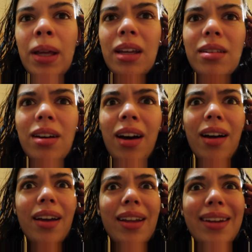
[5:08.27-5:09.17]
my
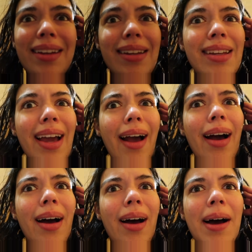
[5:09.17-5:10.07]
gosh, yeah,
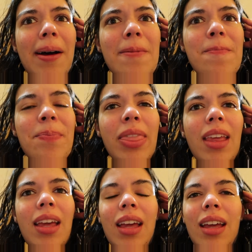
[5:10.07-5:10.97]
um,
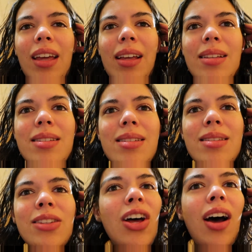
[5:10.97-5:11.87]
It's
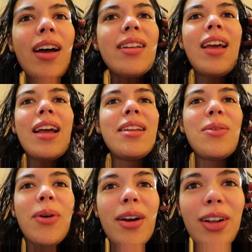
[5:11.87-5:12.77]
not
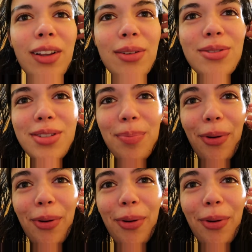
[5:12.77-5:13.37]
anywhere close to